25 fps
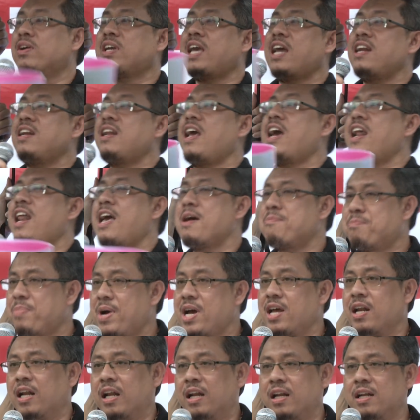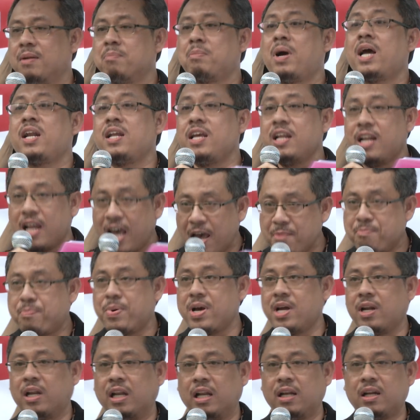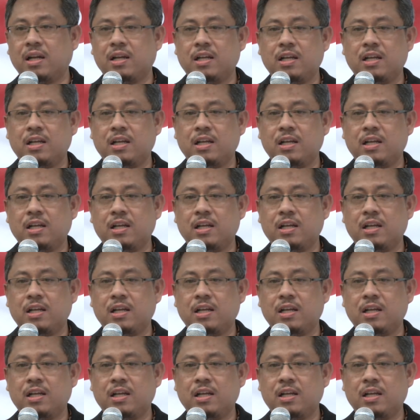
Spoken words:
can that happen? But it happened.